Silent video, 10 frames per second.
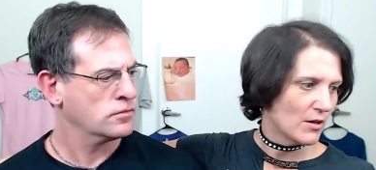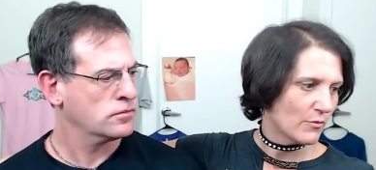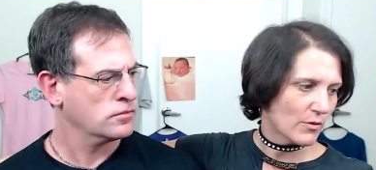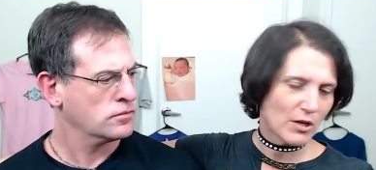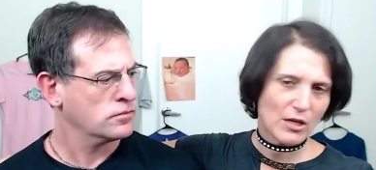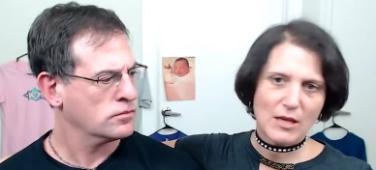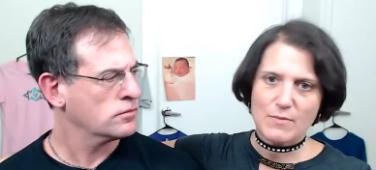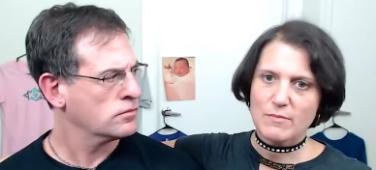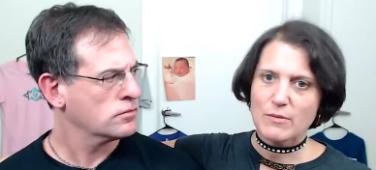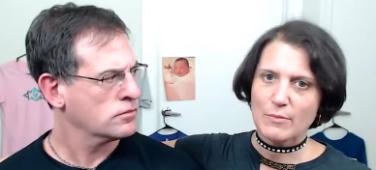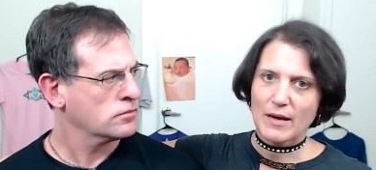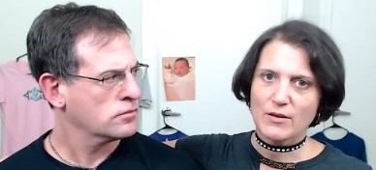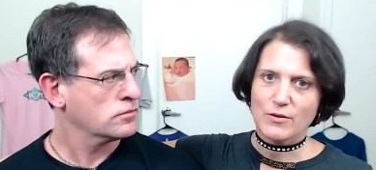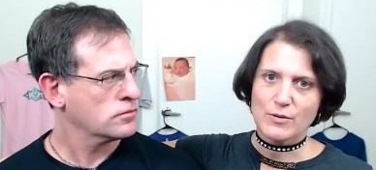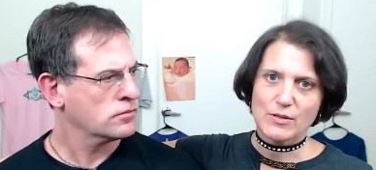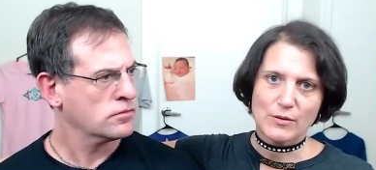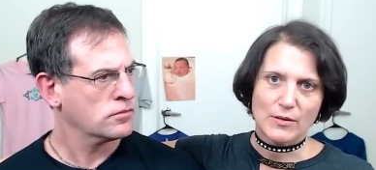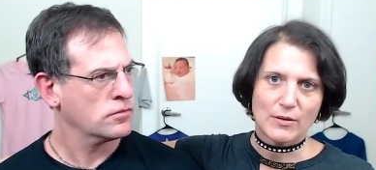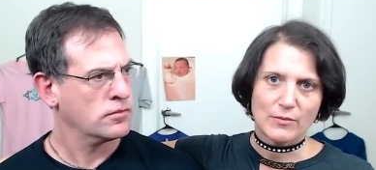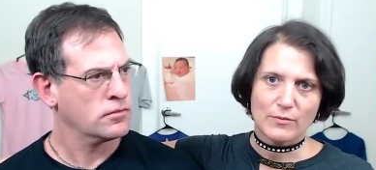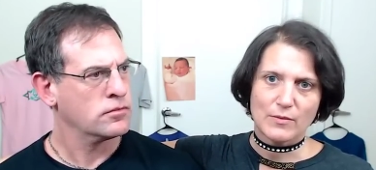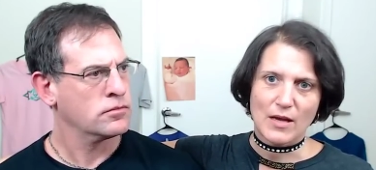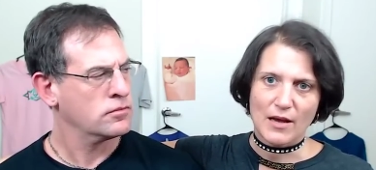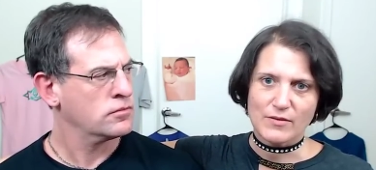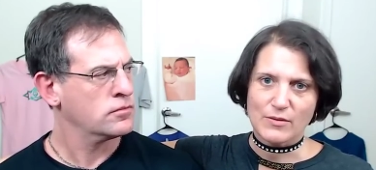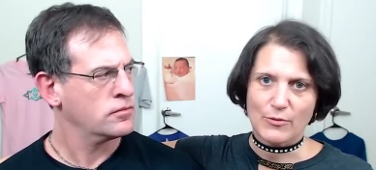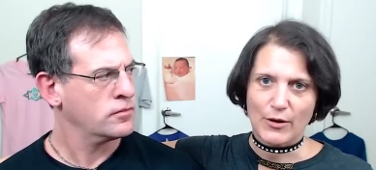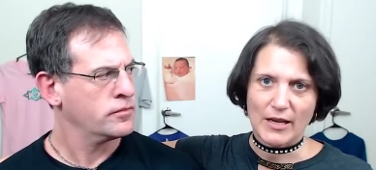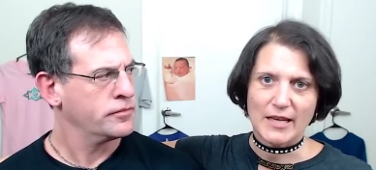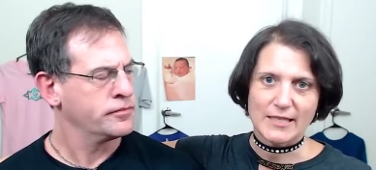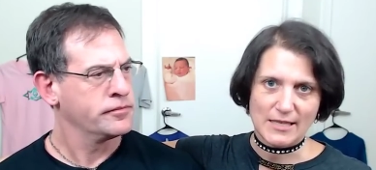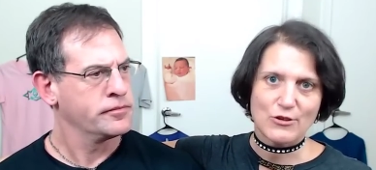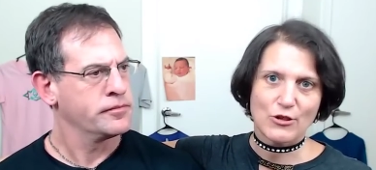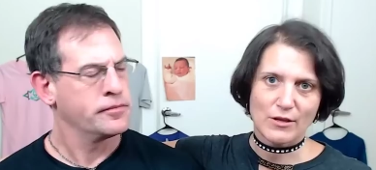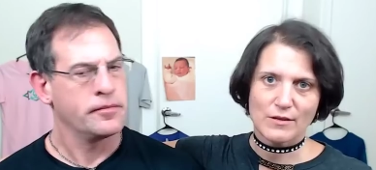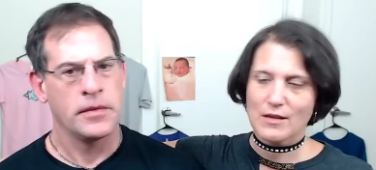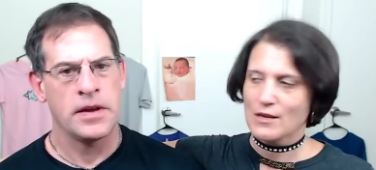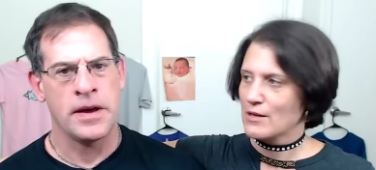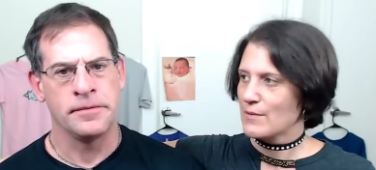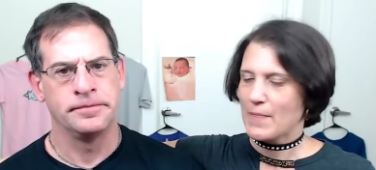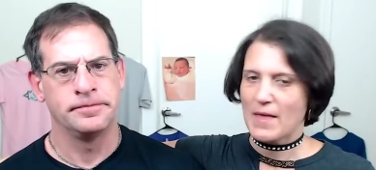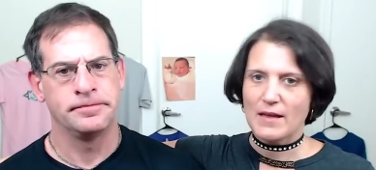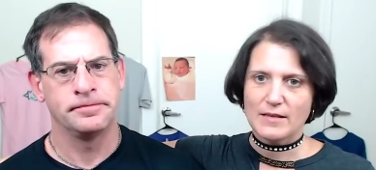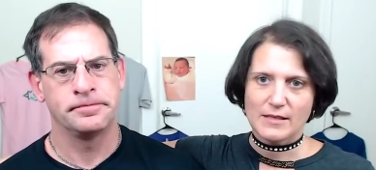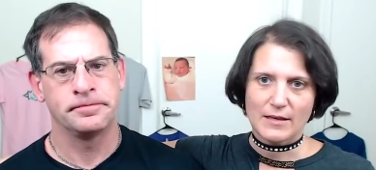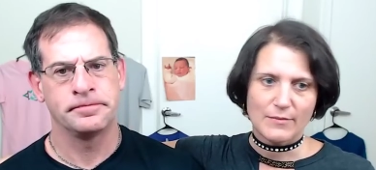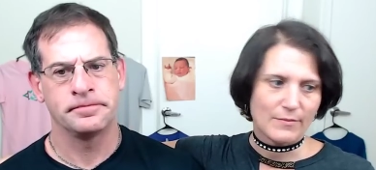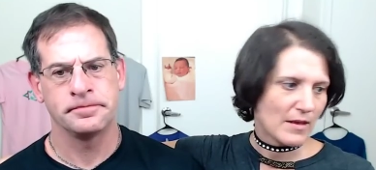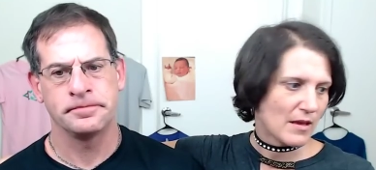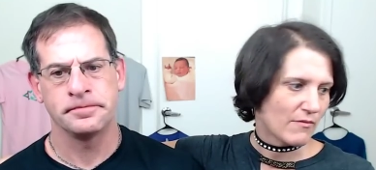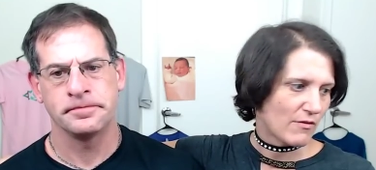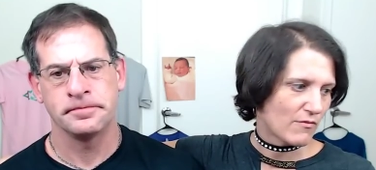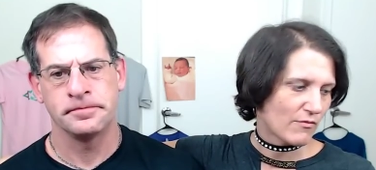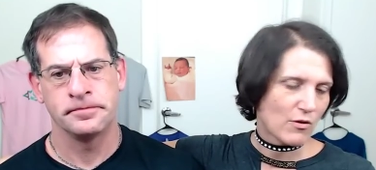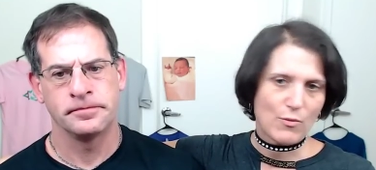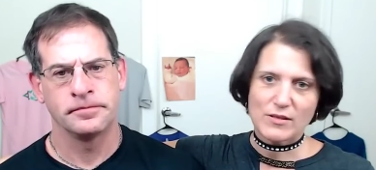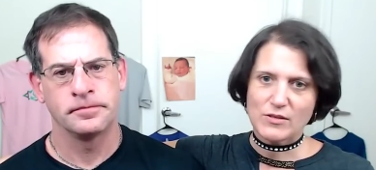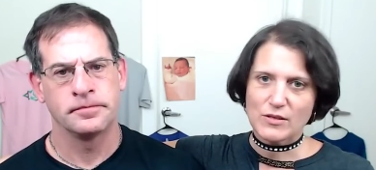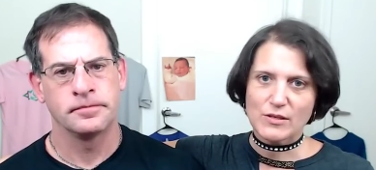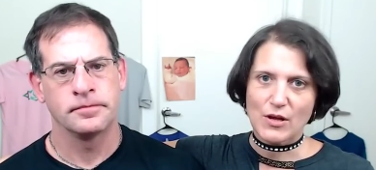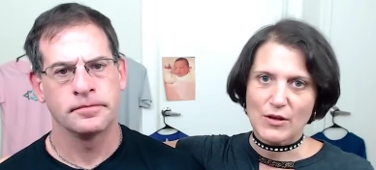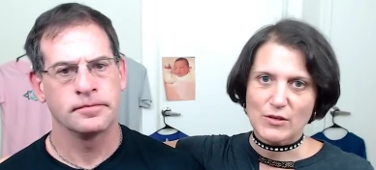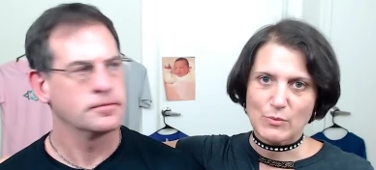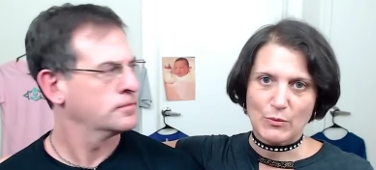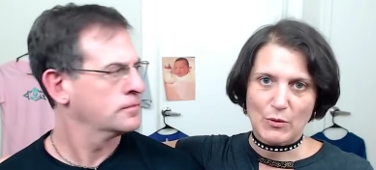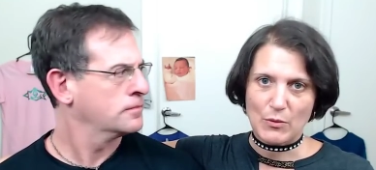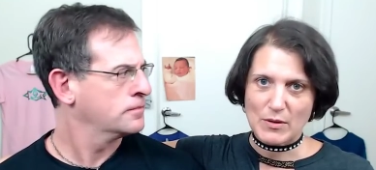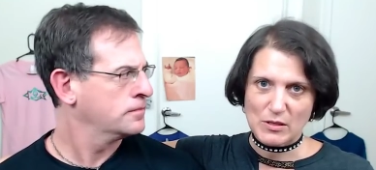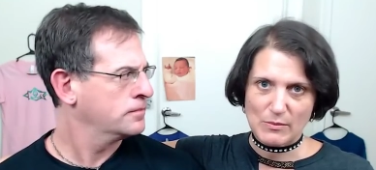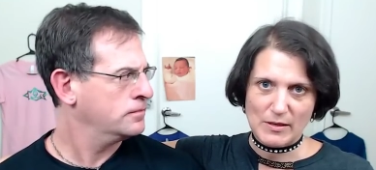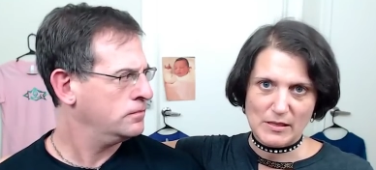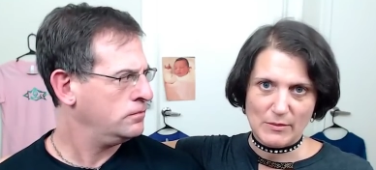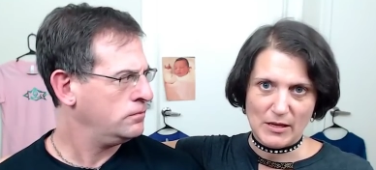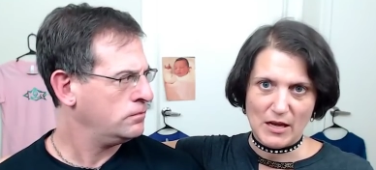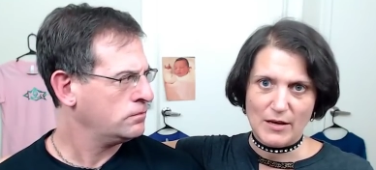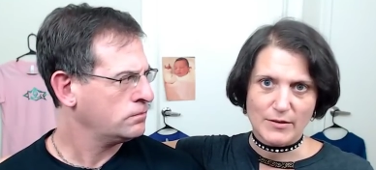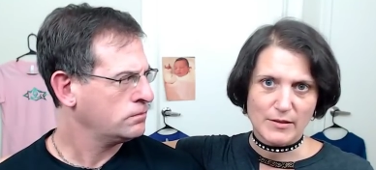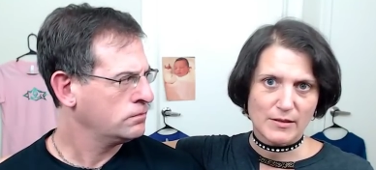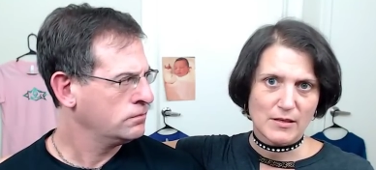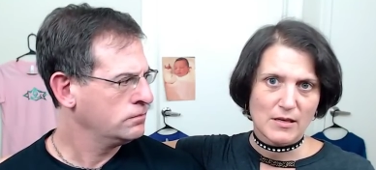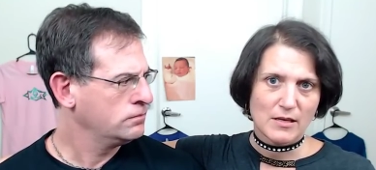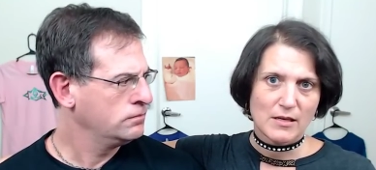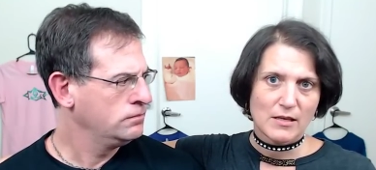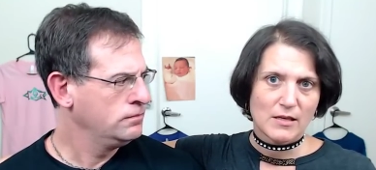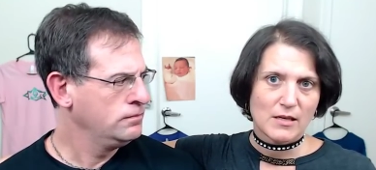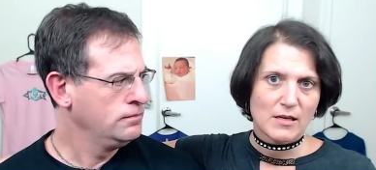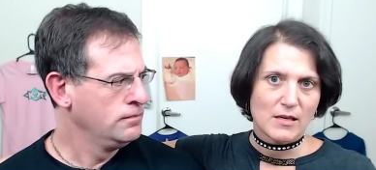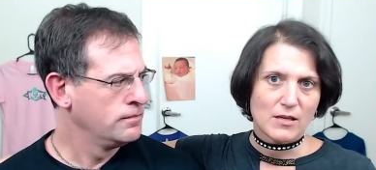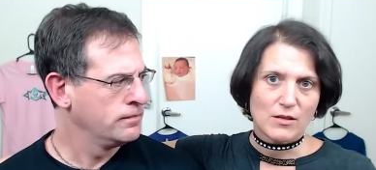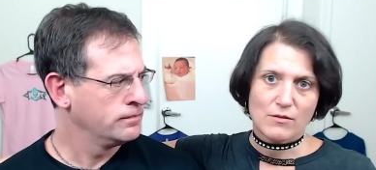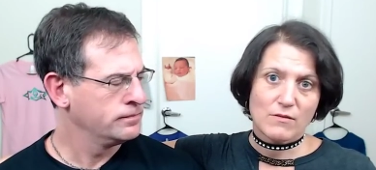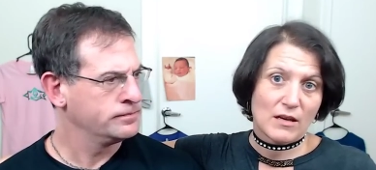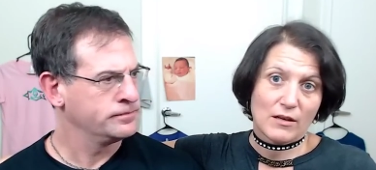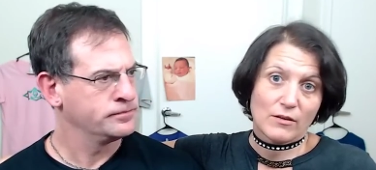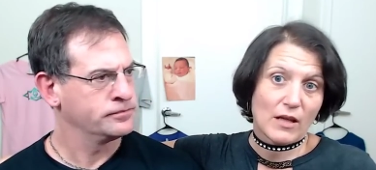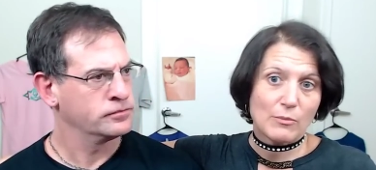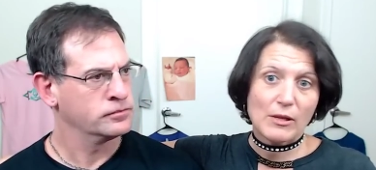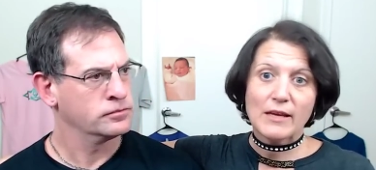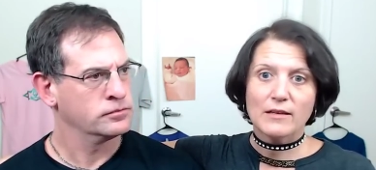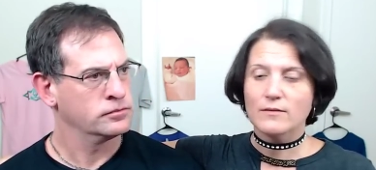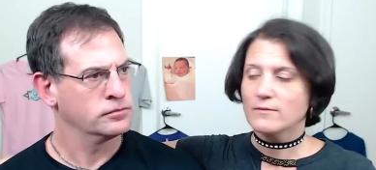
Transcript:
Speaker 1: we're going to keep them in binders so that we have some organization. Yeah. And um, if you've requested a song that's been requested by somebody else, then it'll get played.